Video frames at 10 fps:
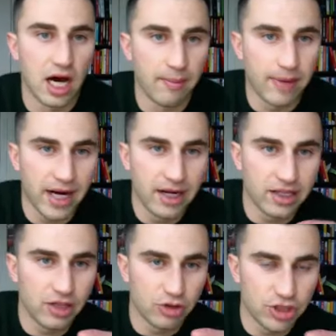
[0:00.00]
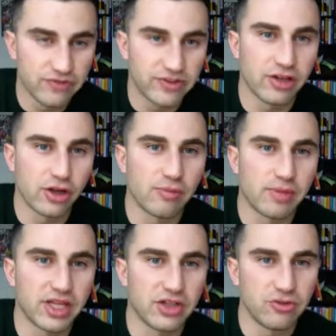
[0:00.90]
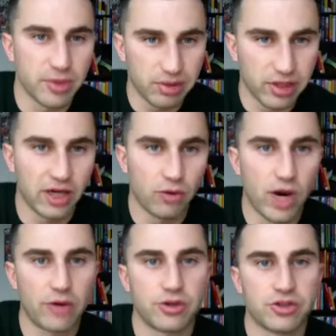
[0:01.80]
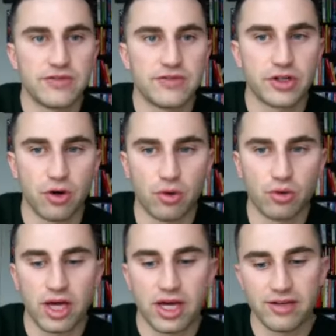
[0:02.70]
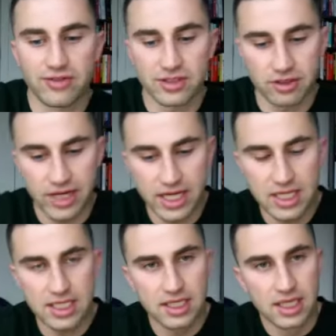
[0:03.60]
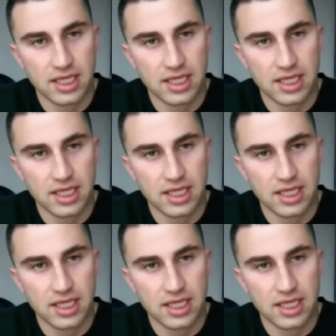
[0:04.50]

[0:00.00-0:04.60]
Kind of, you know, shifting a little bit that you've been playing wide receiver your whole life. Is there any